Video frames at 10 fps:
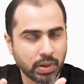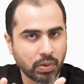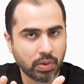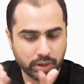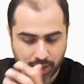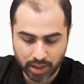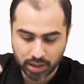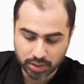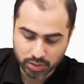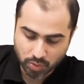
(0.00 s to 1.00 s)
Alright,
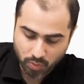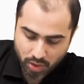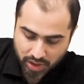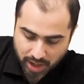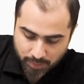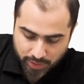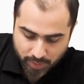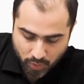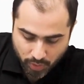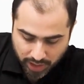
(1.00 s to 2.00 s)
so what I am
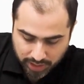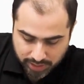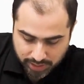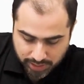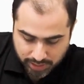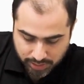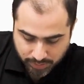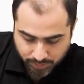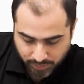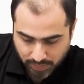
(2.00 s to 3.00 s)
removing is,
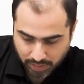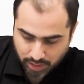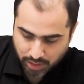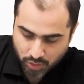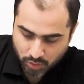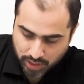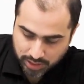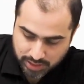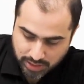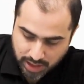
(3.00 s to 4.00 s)
you
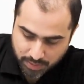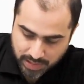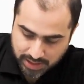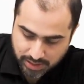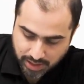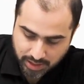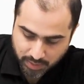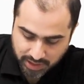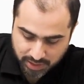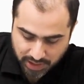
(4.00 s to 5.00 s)
understand
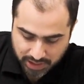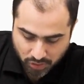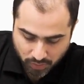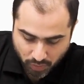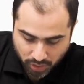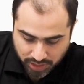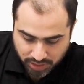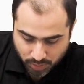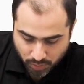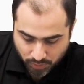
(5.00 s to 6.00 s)
mastectomy is based on what is
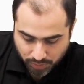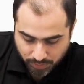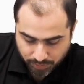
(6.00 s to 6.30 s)
removed.